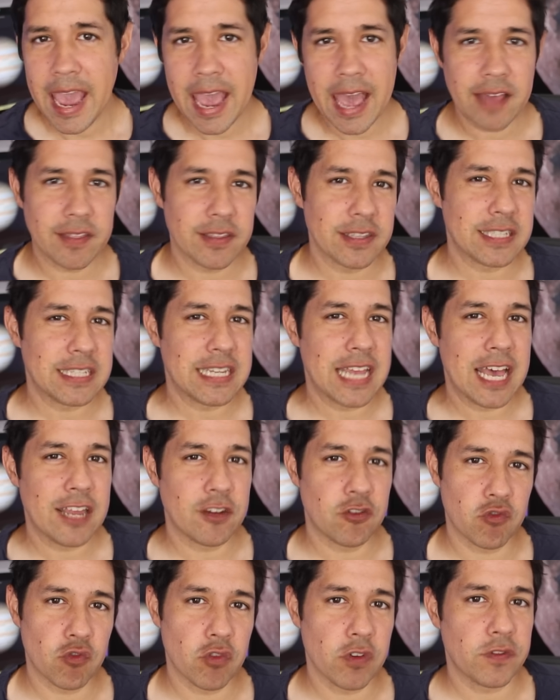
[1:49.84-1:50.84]
how the
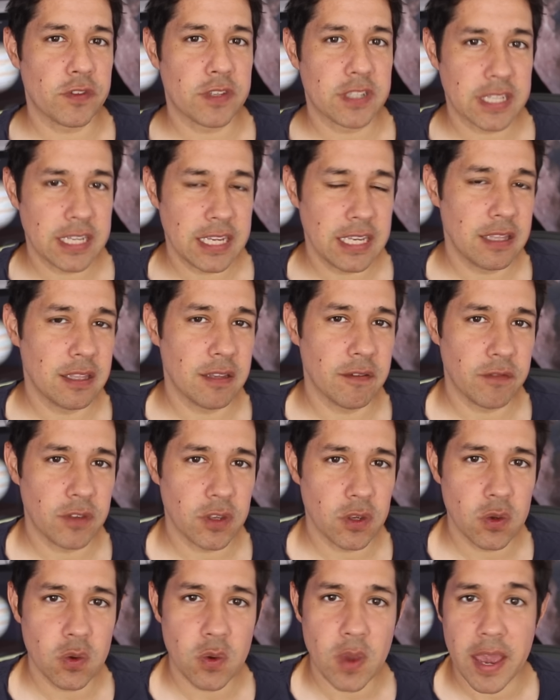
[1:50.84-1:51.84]
star drifts in the
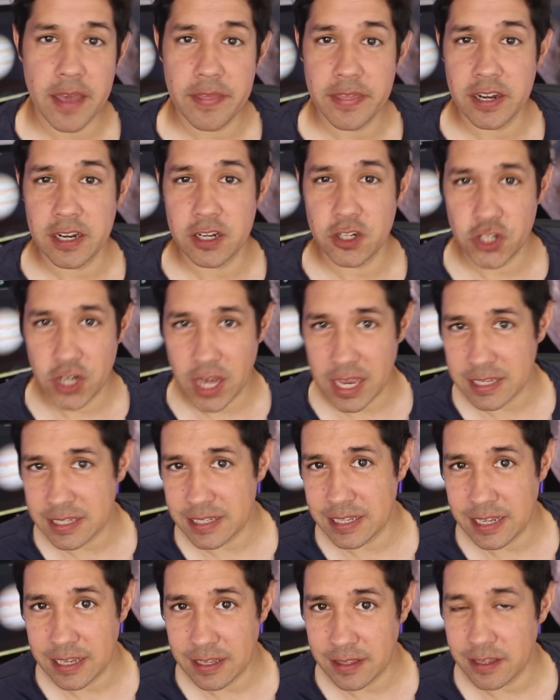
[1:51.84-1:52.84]
view and then
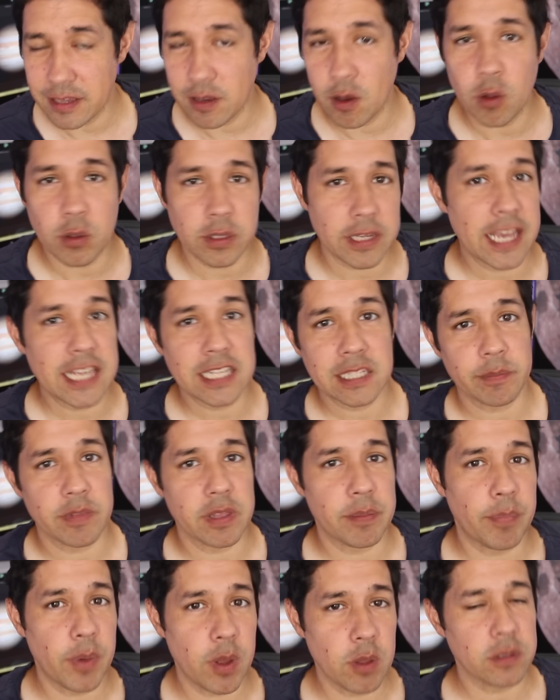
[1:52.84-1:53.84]
adjusting the alt
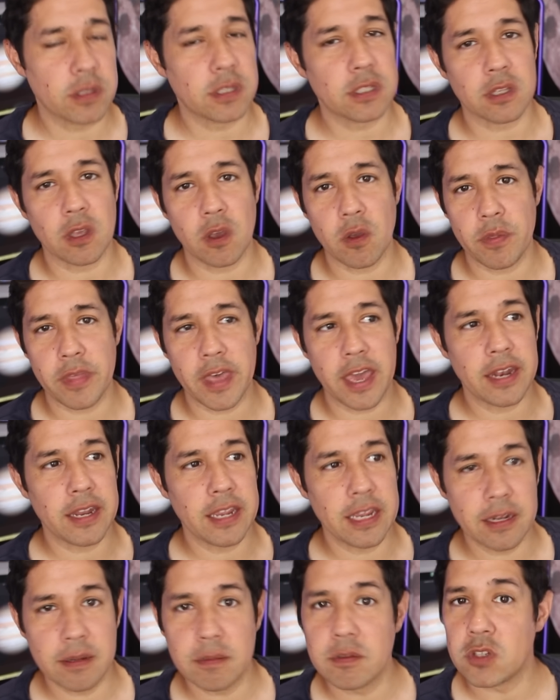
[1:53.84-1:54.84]
azimuth bolts so
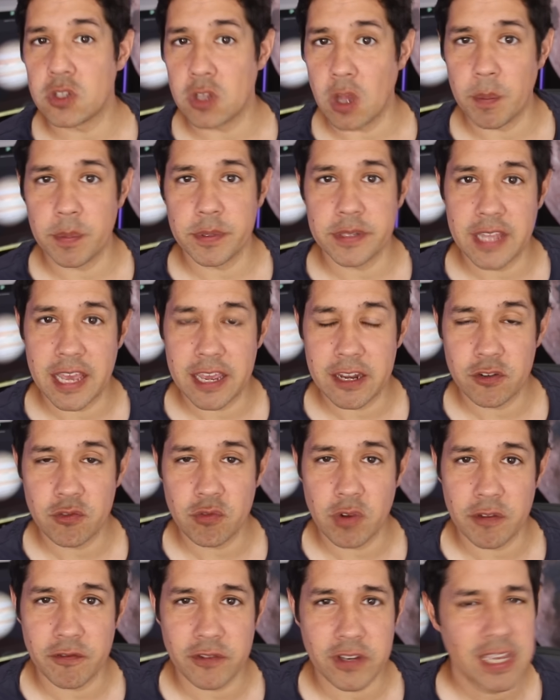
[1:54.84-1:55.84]
that it stops that
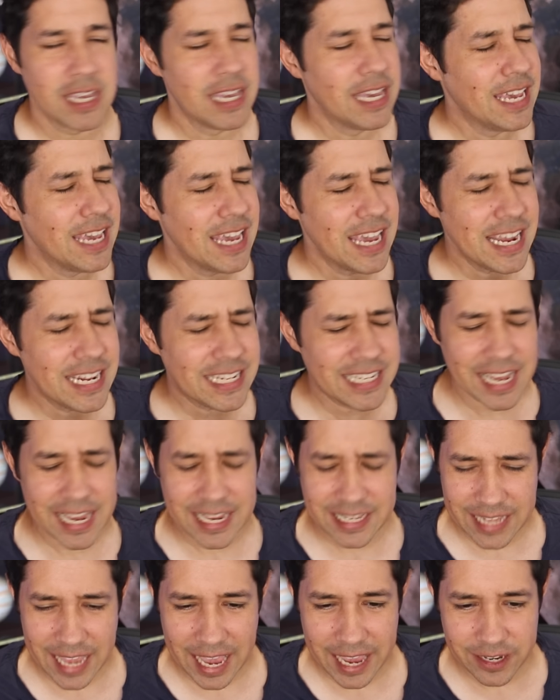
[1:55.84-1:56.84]
drift. It
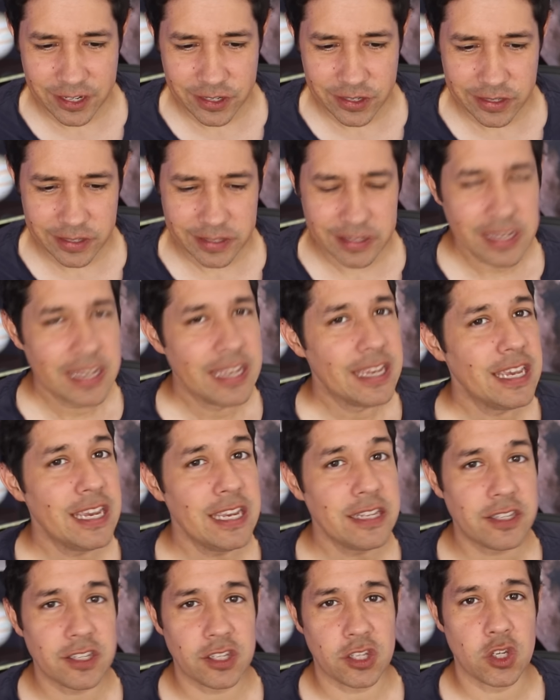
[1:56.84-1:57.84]
takes ages.
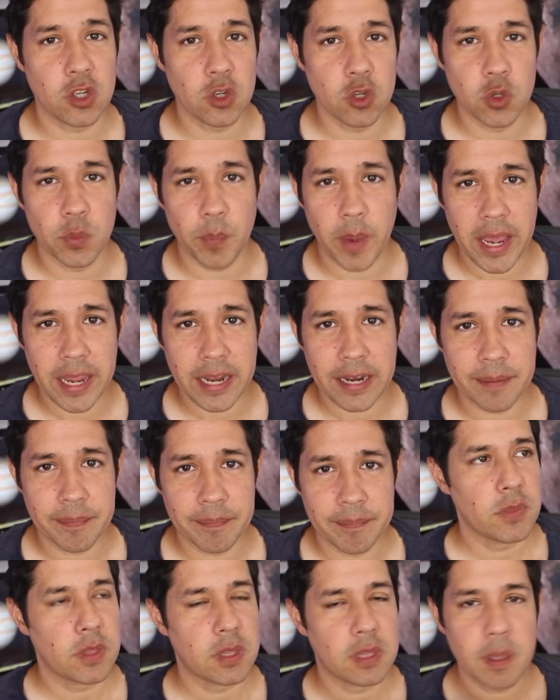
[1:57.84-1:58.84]
It's a huge pain.
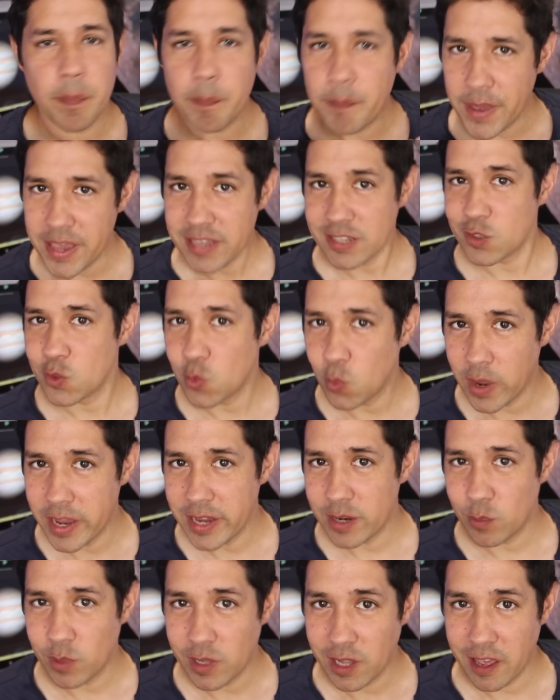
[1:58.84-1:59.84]
The best
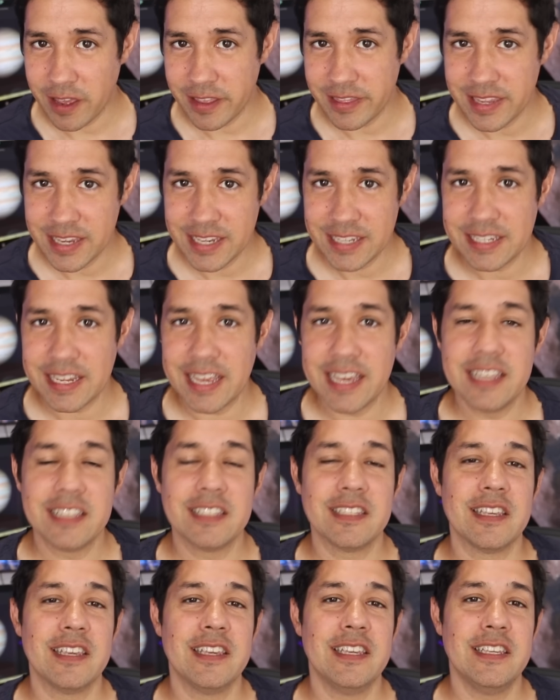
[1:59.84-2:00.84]
way to align these
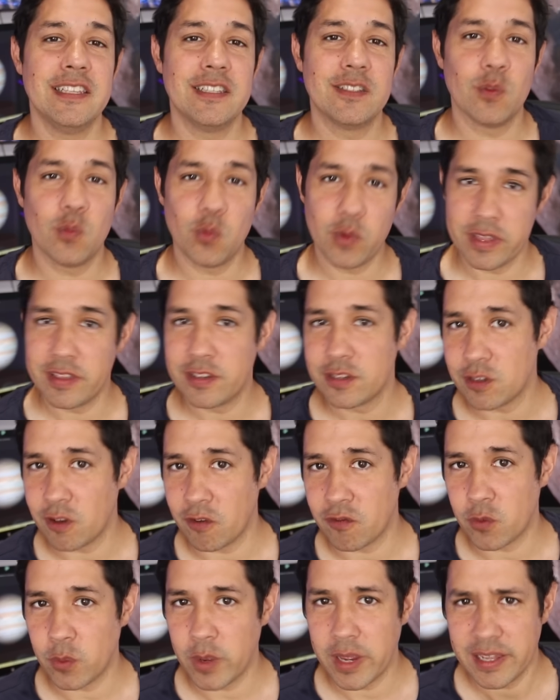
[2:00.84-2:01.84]
days is with
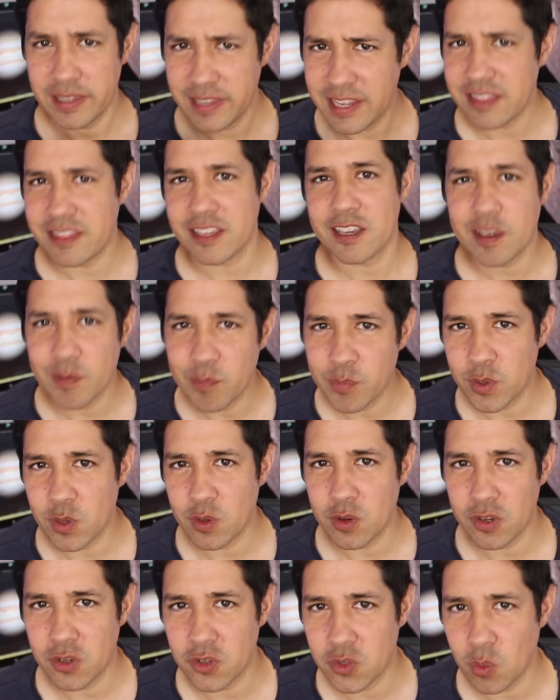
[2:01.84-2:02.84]
software. Let the
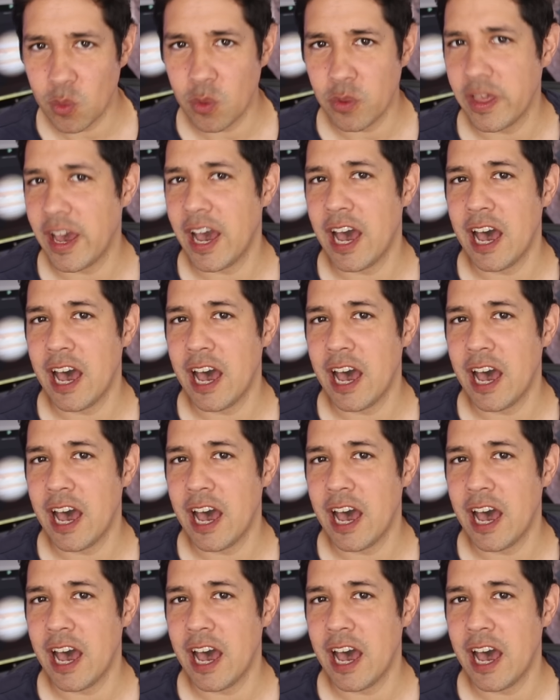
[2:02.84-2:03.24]
computer do all the